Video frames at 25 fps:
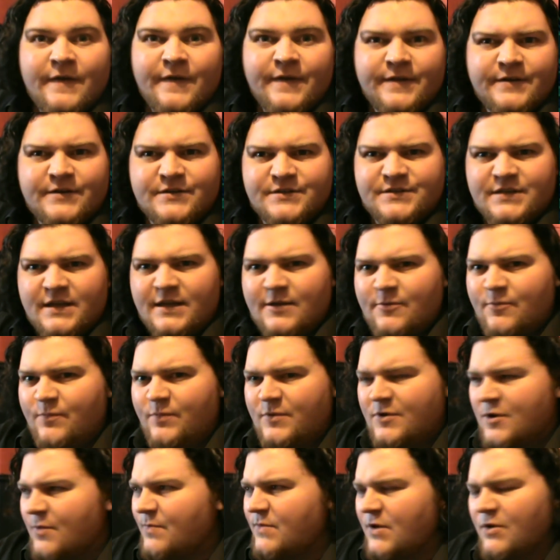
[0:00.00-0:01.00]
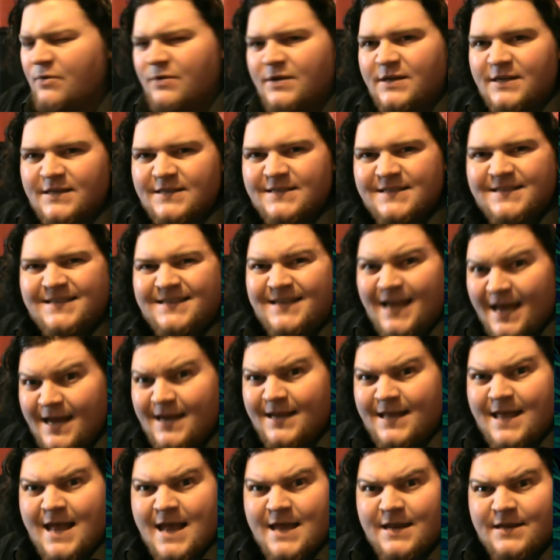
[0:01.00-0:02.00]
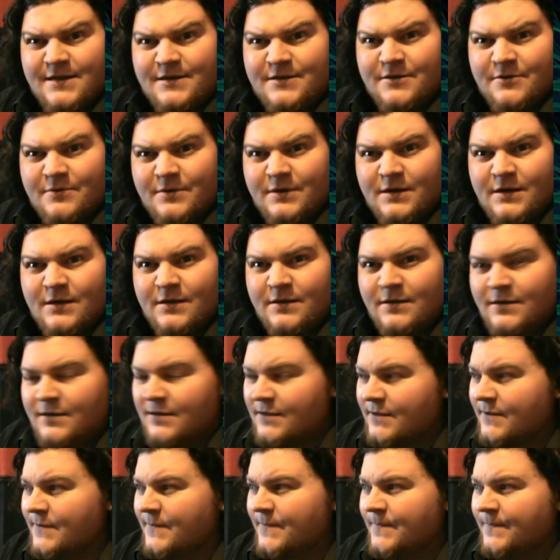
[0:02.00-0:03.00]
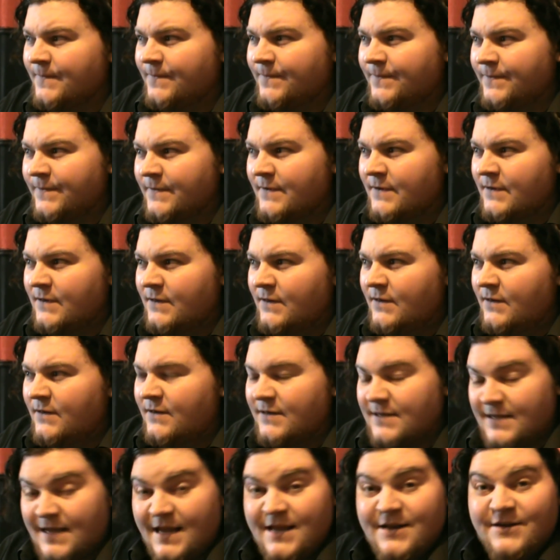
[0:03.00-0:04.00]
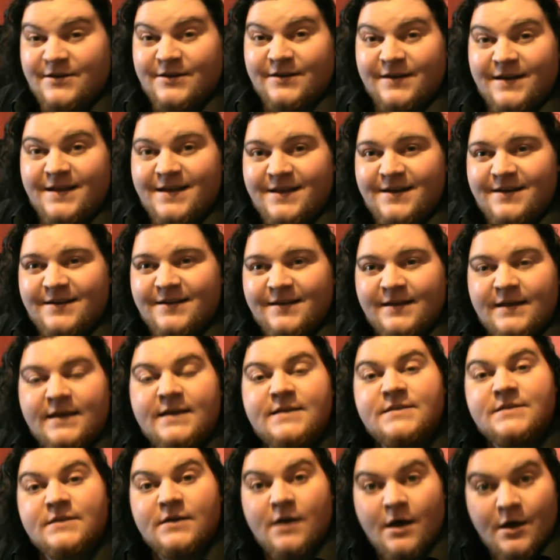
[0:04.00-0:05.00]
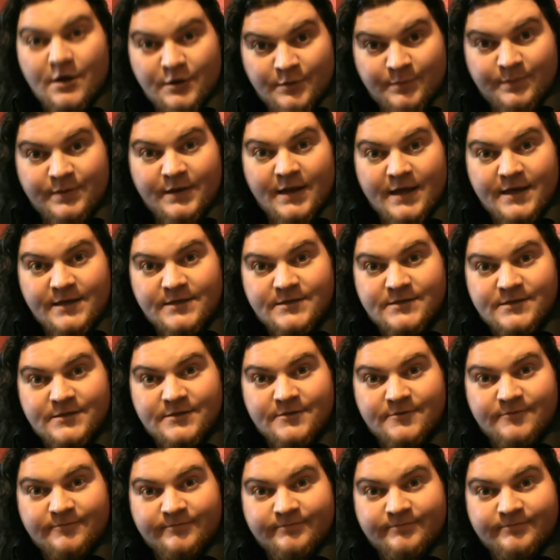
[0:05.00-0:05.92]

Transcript: there's like communities dedicated to it. The internet is an odd place.